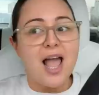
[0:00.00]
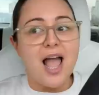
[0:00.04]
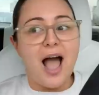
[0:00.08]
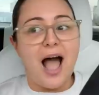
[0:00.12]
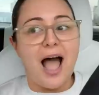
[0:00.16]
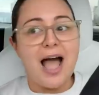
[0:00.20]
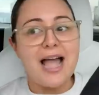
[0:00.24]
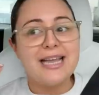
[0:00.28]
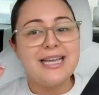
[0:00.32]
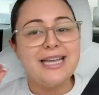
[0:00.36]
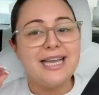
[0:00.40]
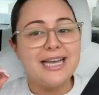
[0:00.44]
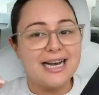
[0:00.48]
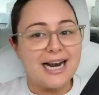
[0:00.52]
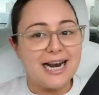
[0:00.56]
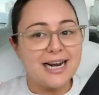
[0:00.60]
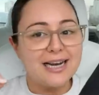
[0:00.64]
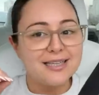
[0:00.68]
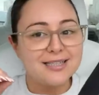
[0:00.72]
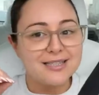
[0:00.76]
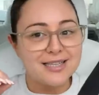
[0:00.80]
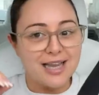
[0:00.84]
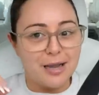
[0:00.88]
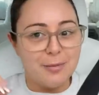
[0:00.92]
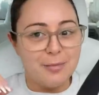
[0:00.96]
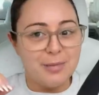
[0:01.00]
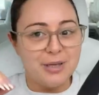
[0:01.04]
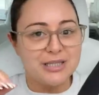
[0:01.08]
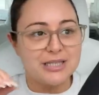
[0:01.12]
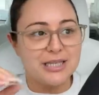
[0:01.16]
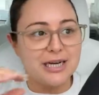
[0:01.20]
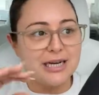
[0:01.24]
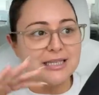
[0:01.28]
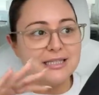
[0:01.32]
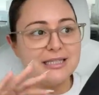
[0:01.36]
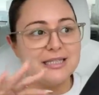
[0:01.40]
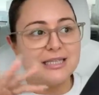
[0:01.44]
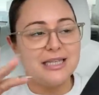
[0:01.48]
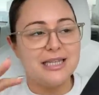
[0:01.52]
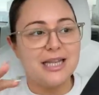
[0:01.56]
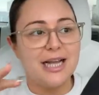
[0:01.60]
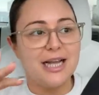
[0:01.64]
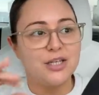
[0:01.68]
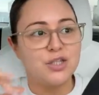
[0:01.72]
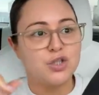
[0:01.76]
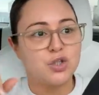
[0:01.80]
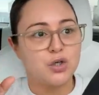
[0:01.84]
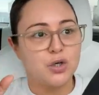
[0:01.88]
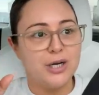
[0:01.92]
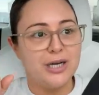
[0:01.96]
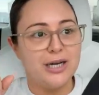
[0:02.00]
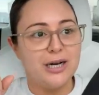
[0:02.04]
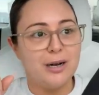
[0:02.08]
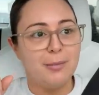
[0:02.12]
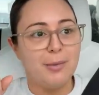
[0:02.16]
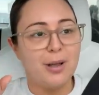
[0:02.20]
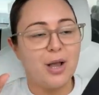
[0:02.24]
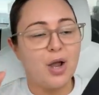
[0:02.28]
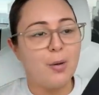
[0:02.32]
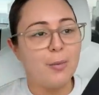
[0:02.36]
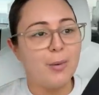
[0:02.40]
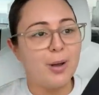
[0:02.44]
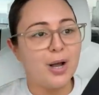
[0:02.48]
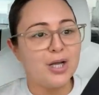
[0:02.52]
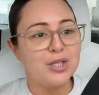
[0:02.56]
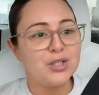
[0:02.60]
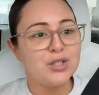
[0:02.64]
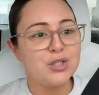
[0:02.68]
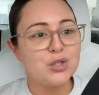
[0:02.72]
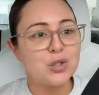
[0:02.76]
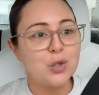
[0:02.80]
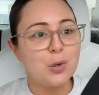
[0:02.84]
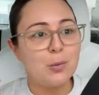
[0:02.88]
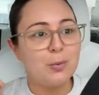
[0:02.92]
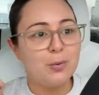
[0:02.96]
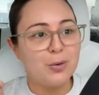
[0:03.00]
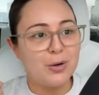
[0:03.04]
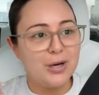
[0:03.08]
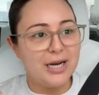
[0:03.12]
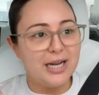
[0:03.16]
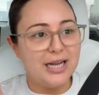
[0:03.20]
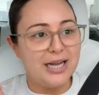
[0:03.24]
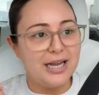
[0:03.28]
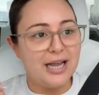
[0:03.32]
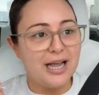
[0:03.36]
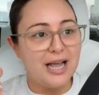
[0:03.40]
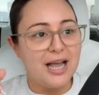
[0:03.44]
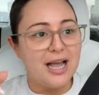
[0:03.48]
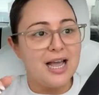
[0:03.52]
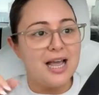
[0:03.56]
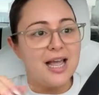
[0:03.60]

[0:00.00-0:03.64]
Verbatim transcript: I get out of Simon's and I see that tree and I'm like, oh my God, so pretty.